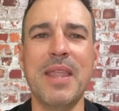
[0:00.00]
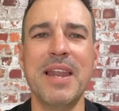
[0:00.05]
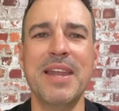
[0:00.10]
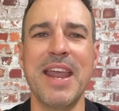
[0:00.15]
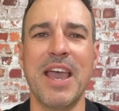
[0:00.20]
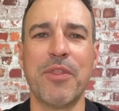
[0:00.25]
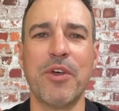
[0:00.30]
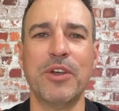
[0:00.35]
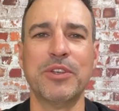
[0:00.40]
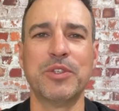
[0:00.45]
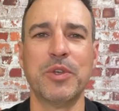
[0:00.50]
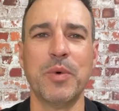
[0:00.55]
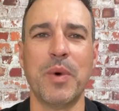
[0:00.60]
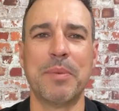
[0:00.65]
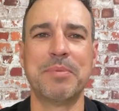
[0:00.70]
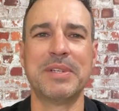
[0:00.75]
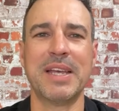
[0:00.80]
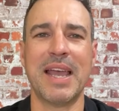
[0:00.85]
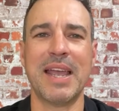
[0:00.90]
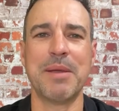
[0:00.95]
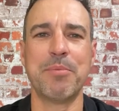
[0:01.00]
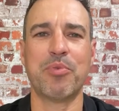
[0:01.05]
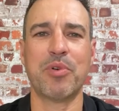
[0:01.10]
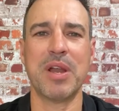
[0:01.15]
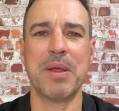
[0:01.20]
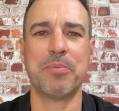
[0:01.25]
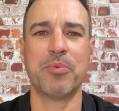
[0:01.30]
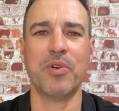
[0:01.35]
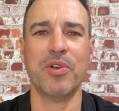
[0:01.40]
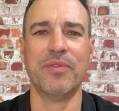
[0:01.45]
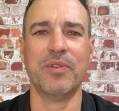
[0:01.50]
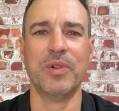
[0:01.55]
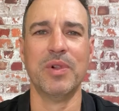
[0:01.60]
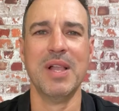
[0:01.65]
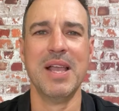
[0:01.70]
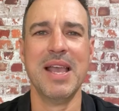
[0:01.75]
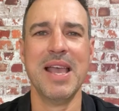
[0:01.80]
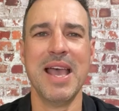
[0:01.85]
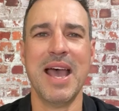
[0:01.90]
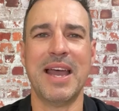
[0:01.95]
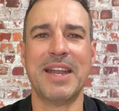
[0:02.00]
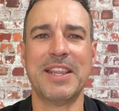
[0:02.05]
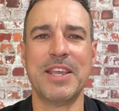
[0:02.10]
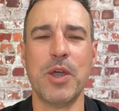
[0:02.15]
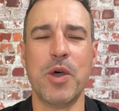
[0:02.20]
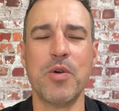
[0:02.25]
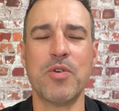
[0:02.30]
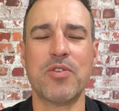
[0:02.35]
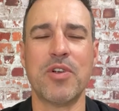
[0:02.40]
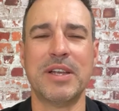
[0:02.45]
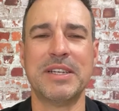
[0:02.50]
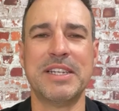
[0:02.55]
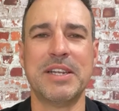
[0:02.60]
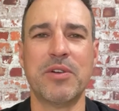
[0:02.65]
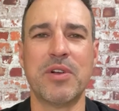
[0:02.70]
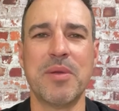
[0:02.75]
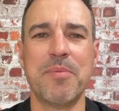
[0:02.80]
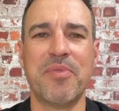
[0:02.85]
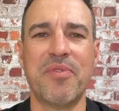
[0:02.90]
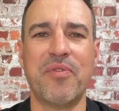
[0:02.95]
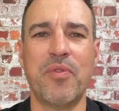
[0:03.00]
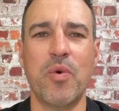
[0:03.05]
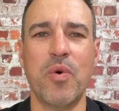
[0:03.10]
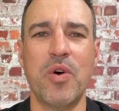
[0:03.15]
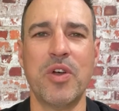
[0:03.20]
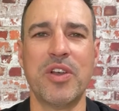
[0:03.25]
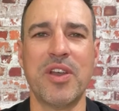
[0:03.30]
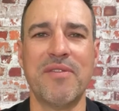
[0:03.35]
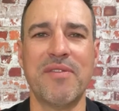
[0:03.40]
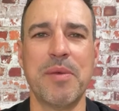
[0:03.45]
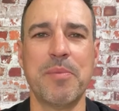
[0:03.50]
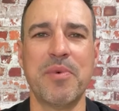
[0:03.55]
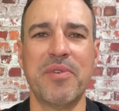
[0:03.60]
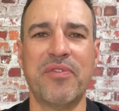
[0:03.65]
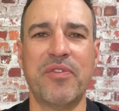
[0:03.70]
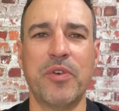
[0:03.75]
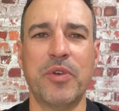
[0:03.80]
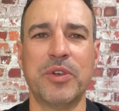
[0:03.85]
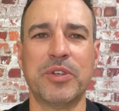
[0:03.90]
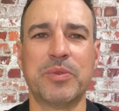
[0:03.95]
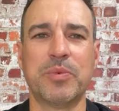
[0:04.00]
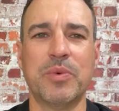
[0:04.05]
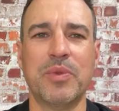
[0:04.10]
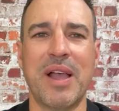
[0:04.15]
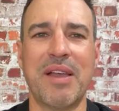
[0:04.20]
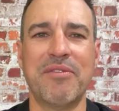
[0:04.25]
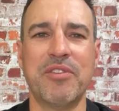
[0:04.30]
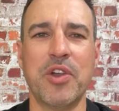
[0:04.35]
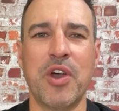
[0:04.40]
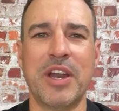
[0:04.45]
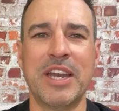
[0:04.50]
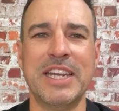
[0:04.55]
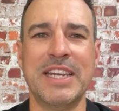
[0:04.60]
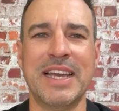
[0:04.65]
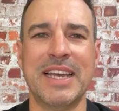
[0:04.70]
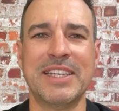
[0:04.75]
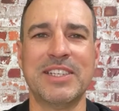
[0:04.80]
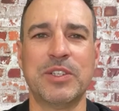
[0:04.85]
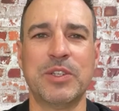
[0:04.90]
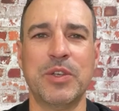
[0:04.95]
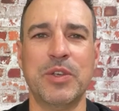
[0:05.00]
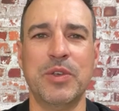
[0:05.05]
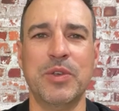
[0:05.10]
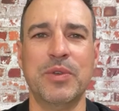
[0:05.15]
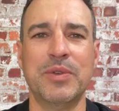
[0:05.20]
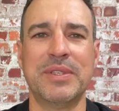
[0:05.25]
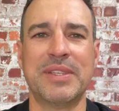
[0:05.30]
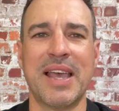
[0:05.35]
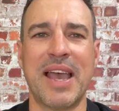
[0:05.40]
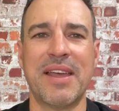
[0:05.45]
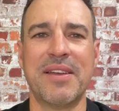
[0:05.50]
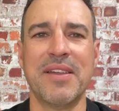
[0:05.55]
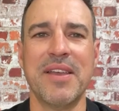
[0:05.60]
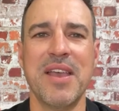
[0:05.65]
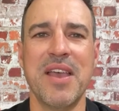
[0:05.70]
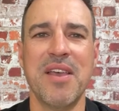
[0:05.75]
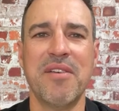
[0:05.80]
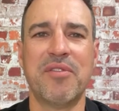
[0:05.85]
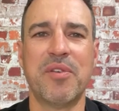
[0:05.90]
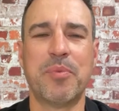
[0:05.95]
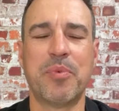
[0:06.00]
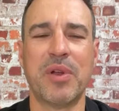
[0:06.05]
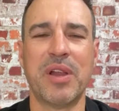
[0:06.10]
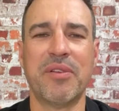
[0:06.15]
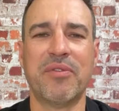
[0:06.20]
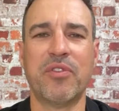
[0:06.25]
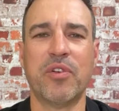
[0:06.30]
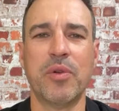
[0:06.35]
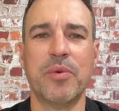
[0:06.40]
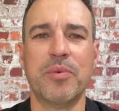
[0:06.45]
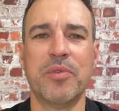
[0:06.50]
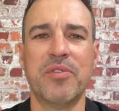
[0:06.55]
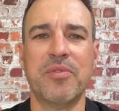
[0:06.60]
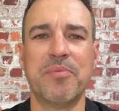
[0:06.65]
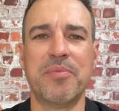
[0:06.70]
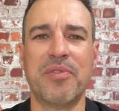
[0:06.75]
Now, those who obtained pre-approval under the old criteria before November 1st will have 90 days to use that for pre-approval